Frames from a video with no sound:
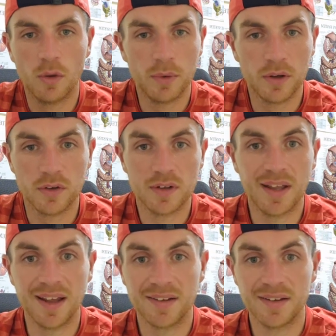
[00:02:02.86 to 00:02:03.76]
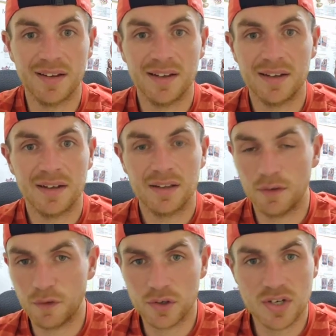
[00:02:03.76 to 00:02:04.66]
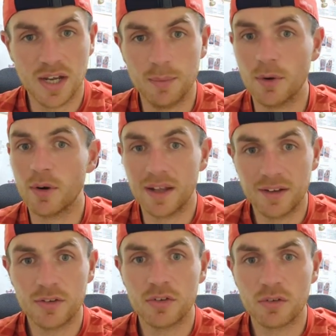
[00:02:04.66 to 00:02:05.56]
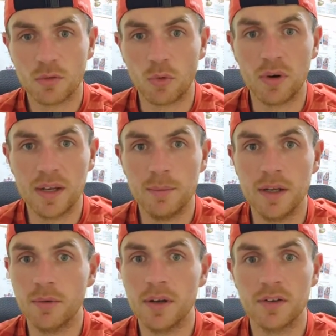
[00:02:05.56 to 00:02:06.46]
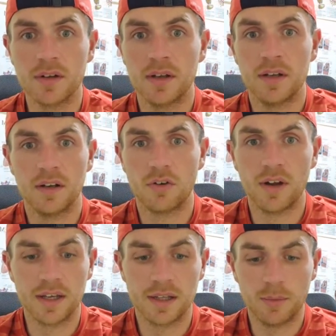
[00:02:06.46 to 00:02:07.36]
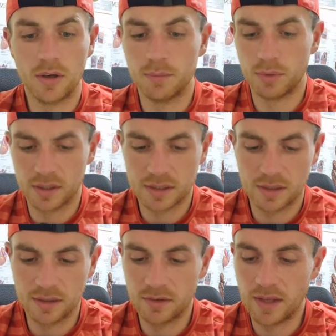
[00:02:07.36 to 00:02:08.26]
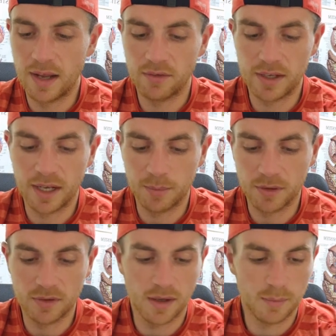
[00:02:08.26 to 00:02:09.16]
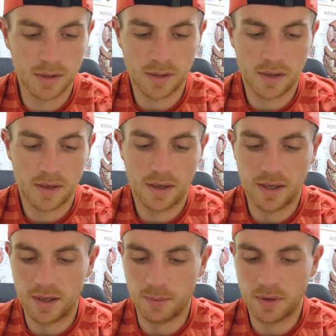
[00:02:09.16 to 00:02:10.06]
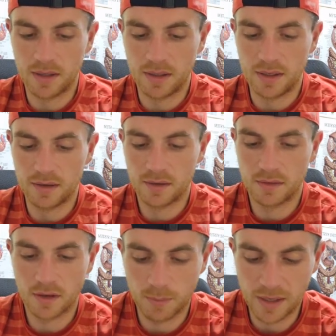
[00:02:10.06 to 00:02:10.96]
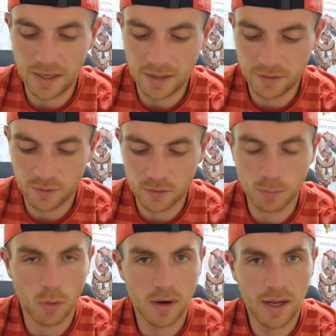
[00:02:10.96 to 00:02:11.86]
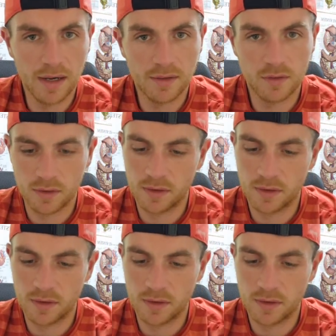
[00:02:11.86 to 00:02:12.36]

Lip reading: because it takes the first time, they're extremely rigid to try to get them on, but this definitely helped this time. And then the couple of eyelets, there's more eyelets.